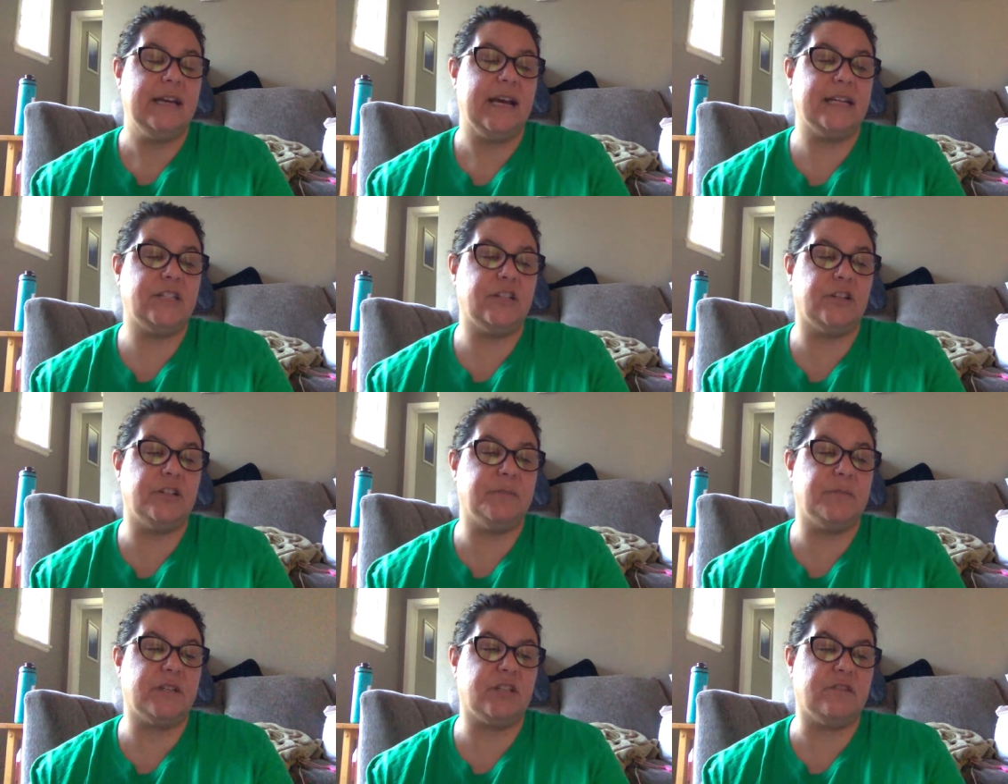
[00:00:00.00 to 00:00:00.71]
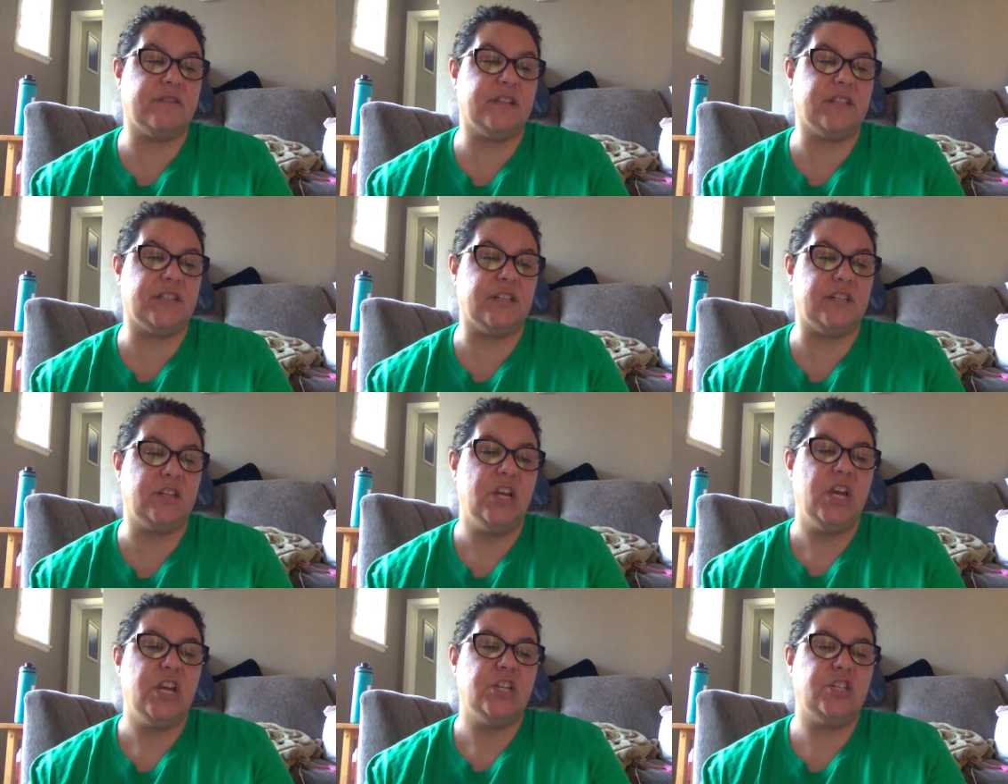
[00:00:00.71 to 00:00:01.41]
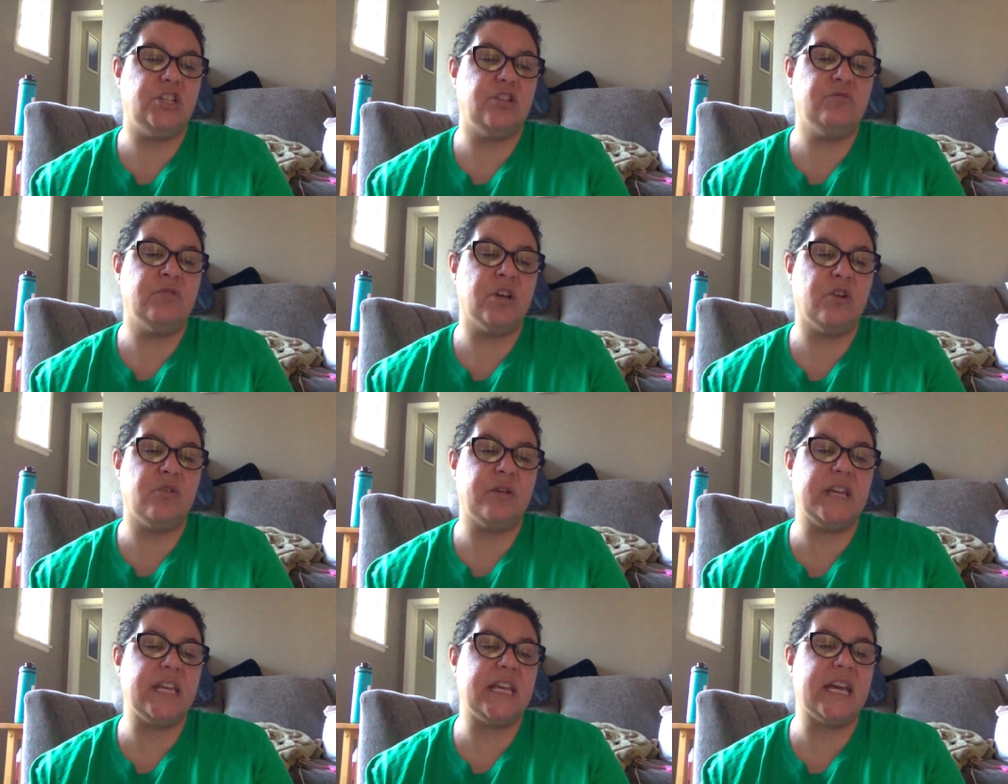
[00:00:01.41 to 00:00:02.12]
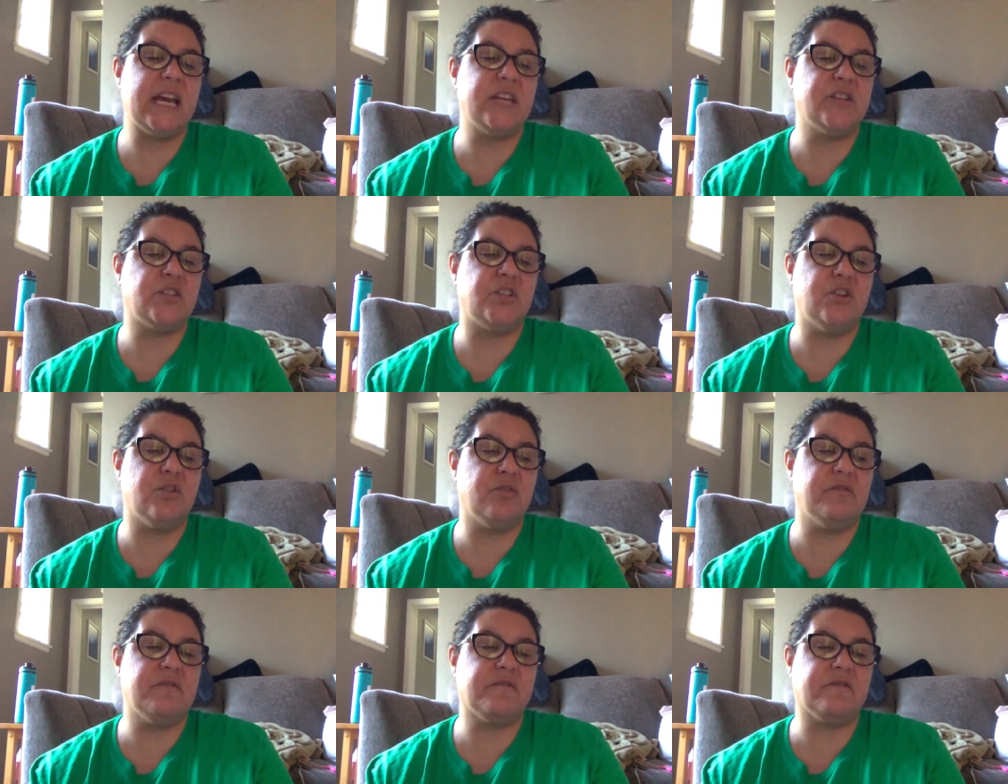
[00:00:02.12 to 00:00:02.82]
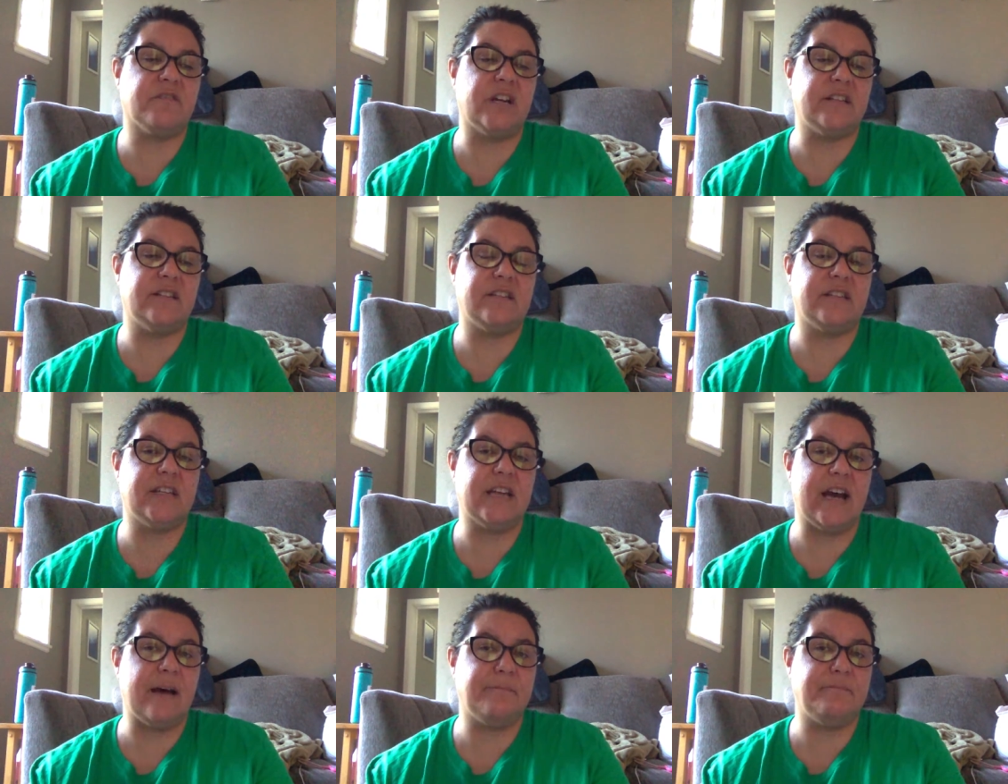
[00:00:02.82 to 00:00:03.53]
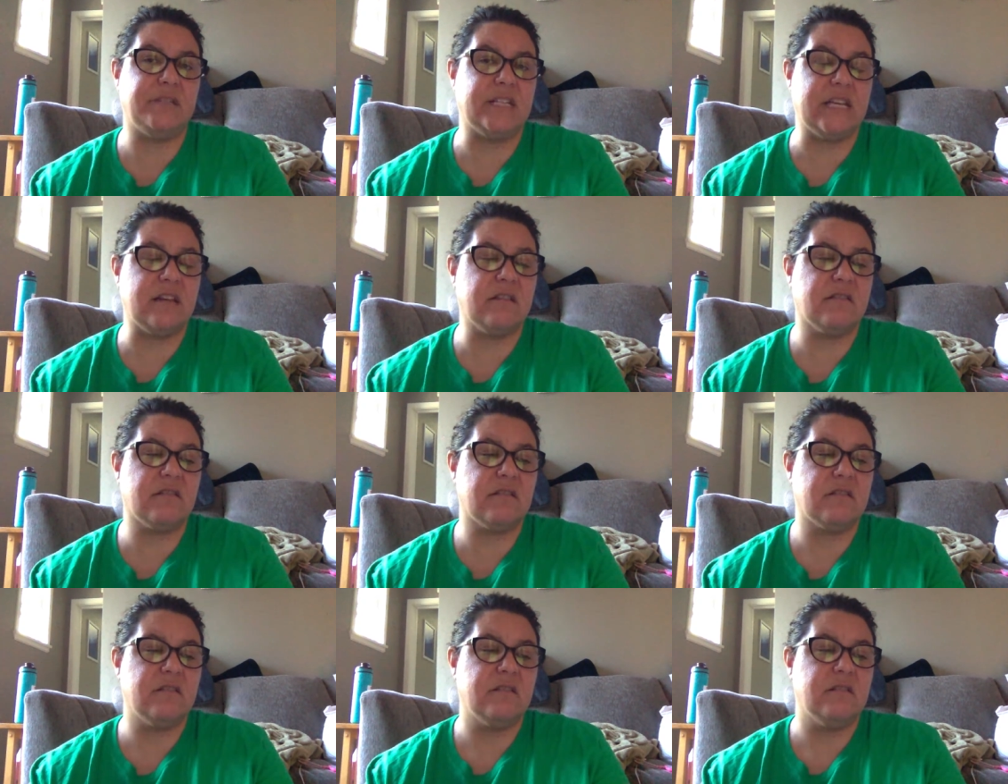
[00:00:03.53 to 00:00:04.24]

I turned to Mr. Vincent. Do you know he has no front top teeth?